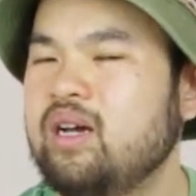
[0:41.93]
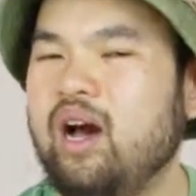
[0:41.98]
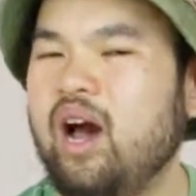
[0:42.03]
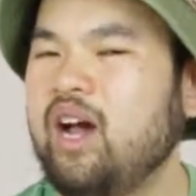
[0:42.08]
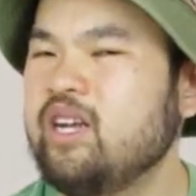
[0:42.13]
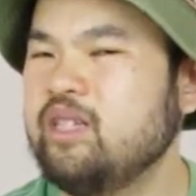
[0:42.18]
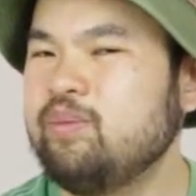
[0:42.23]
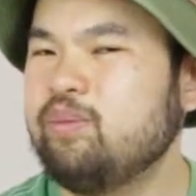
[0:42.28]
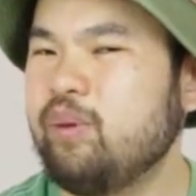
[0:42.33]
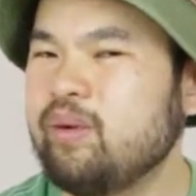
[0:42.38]
I
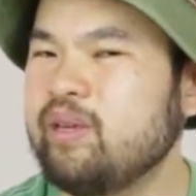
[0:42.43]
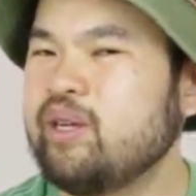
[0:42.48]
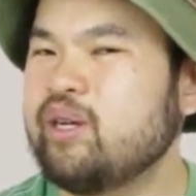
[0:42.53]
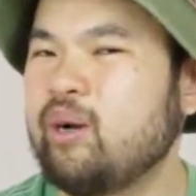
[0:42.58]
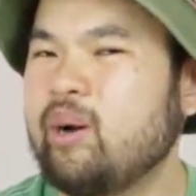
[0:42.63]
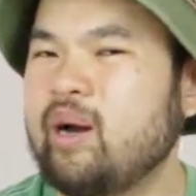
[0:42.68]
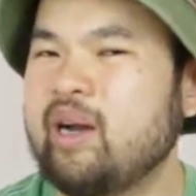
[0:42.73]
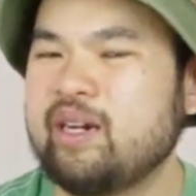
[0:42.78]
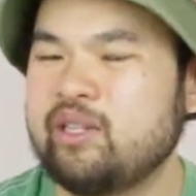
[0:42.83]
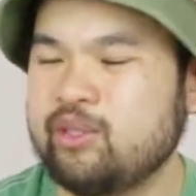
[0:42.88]
should probably
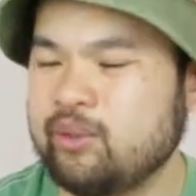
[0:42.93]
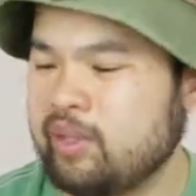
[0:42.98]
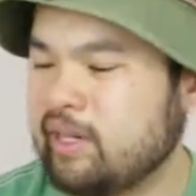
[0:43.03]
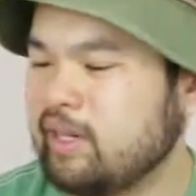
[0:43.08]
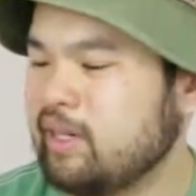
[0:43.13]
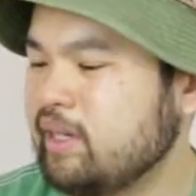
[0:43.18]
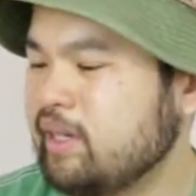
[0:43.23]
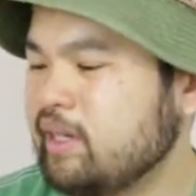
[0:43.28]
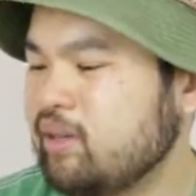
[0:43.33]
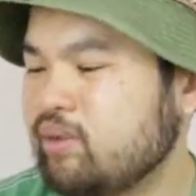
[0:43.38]
go out into an
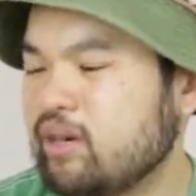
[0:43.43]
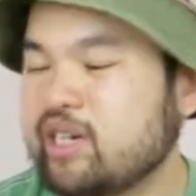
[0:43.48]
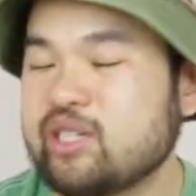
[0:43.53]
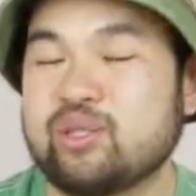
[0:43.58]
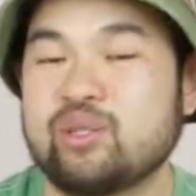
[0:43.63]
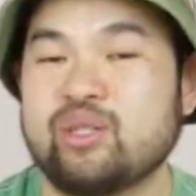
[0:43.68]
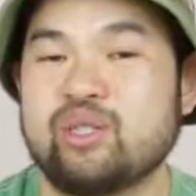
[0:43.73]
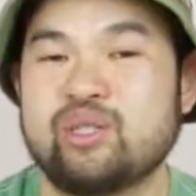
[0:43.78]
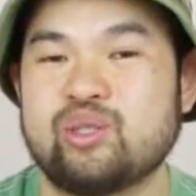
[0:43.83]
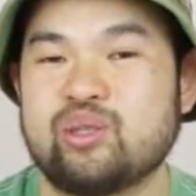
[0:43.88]
Indian
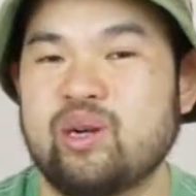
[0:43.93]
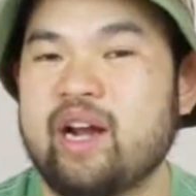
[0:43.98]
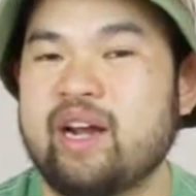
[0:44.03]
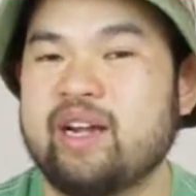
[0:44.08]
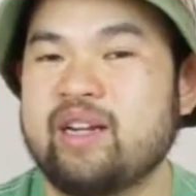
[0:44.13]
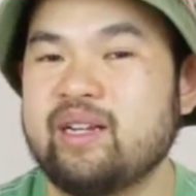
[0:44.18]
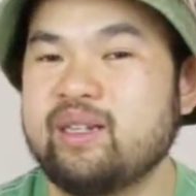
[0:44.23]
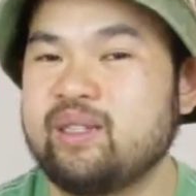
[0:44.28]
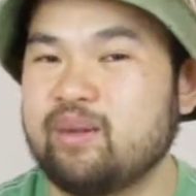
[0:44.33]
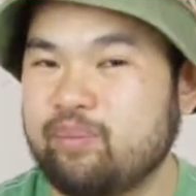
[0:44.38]
restaurant and
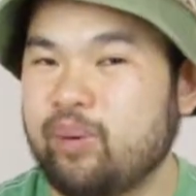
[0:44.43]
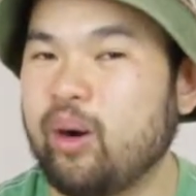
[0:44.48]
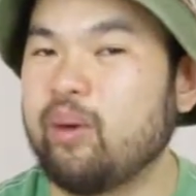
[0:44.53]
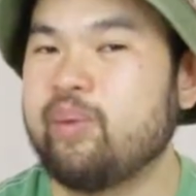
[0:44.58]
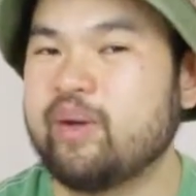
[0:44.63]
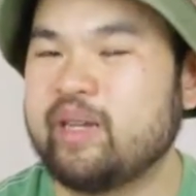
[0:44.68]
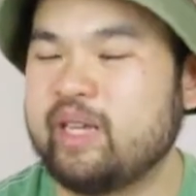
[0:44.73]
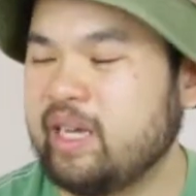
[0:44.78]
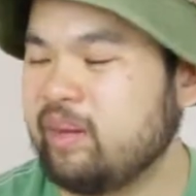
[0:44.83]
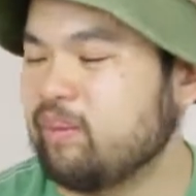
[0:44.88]
try the
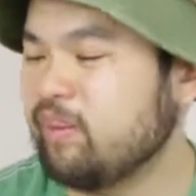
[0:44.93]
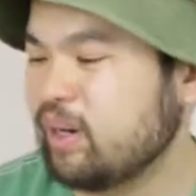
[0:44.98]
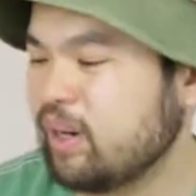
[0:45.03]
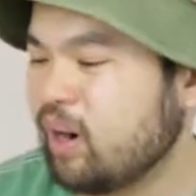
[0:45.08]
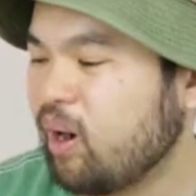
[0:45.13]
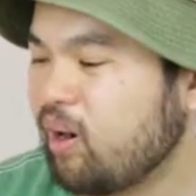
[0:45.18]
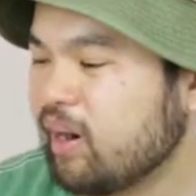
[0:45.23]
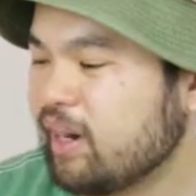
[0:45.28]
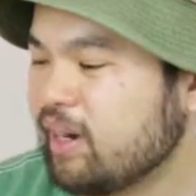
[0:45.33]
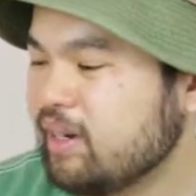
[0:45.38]
proper keema
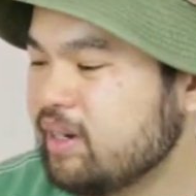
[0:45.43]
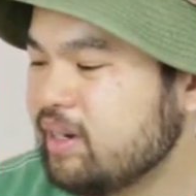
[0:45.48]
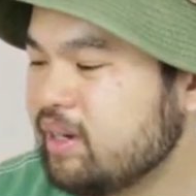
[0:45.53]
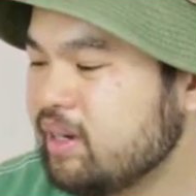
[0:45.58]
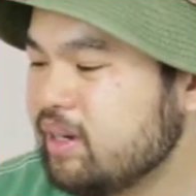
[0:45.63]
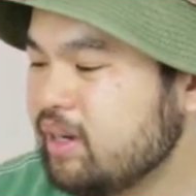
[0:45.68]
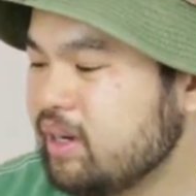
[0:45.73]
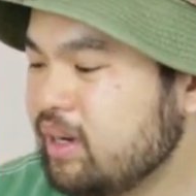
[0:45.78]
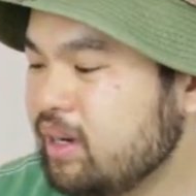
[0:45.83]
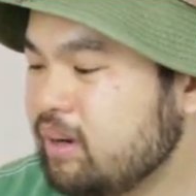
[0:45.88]
curry,
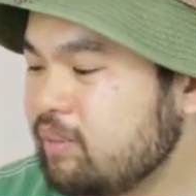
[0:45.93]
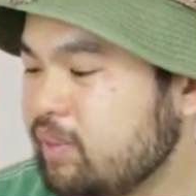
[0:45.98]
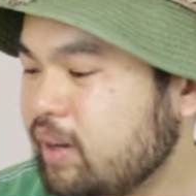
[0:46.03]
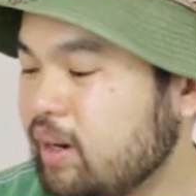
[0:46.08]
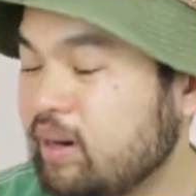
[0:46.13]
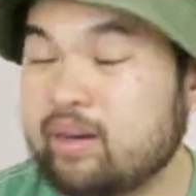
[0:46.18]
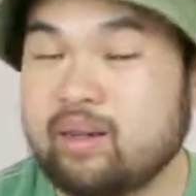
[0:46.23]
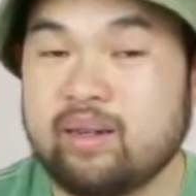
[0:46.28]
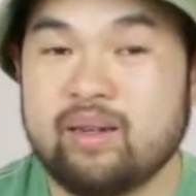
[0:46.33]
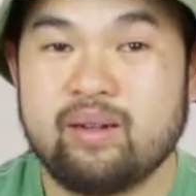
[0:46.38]

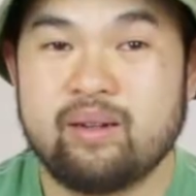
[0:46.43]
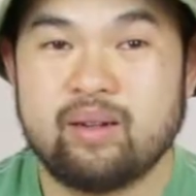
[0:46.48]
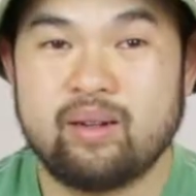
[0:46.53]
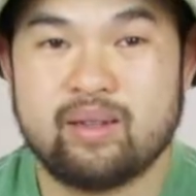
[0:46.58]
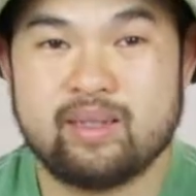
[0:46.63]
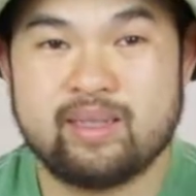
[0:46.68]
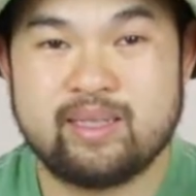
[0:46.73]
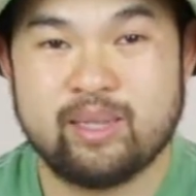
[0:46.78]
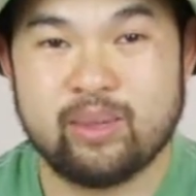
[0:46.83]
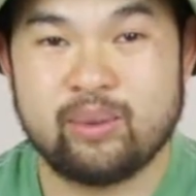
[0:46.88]
but
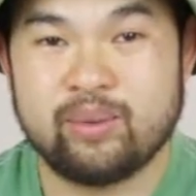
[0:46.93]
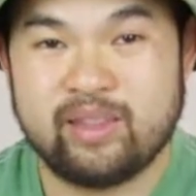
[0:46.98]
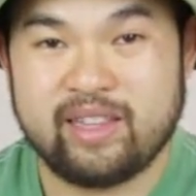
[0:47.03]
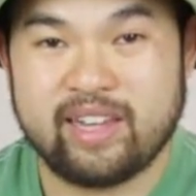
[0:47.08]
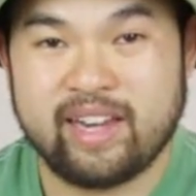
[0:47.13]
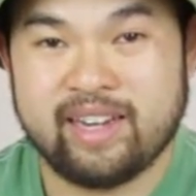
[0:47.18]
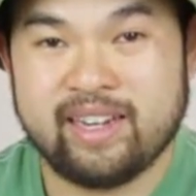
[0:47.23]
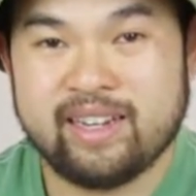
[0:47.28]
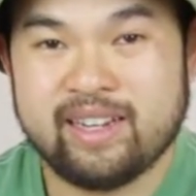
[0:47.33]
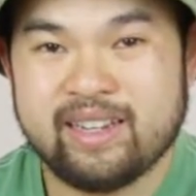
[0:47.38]
until
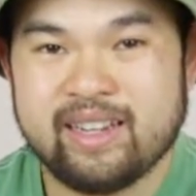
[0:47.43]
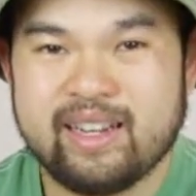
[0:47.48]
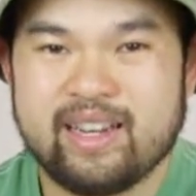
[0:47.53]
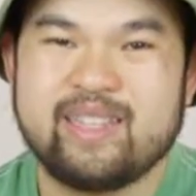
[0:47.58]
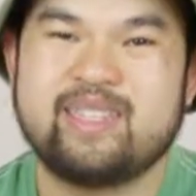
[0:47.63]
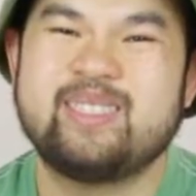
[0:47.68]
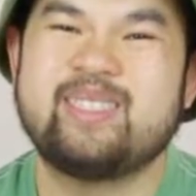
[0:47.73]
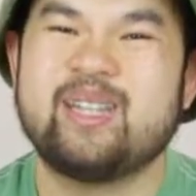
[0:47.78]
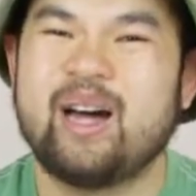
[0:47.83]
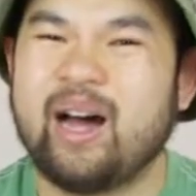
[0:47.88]
then,
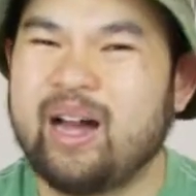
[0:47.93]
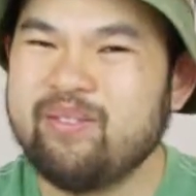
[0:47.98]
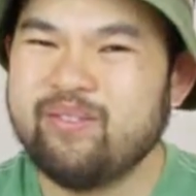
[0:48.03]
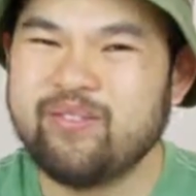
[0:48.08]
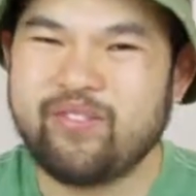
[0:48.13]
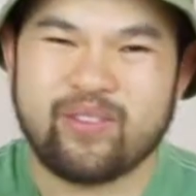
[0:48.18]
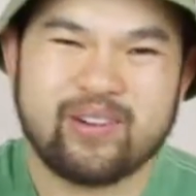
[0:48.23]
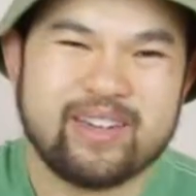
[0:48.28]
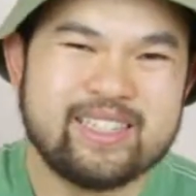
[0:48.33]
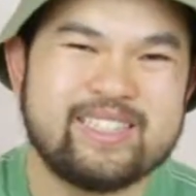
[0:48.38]
it's time
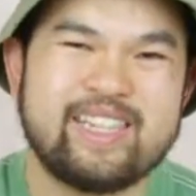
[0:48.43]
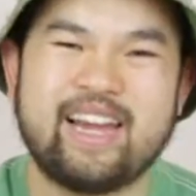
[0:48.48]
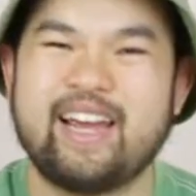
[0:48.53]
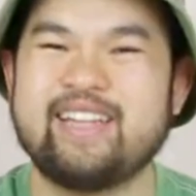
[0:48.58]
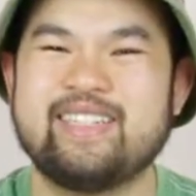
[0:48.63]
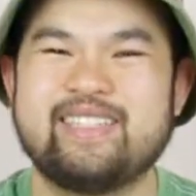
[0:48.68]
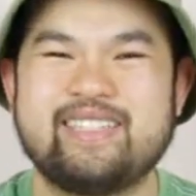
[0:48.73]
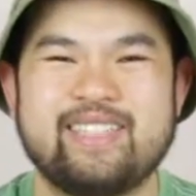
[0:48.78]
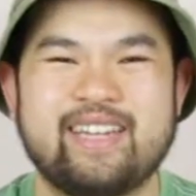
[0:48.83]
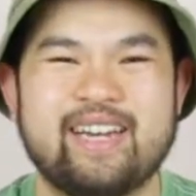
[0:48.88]
for a
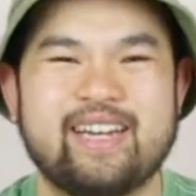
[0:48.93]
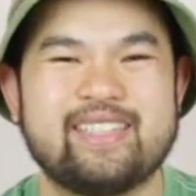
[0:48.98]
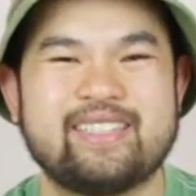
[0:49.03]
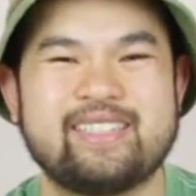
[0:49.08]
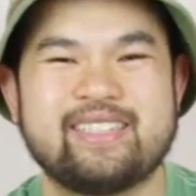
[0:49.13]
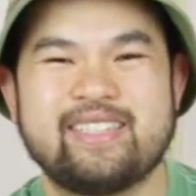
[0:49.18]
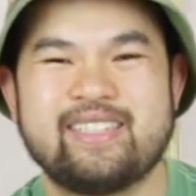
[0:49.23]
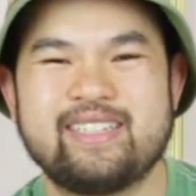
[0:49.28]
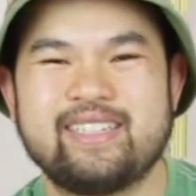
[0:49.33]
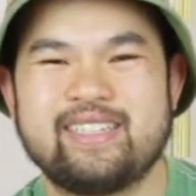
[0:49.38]
taste test.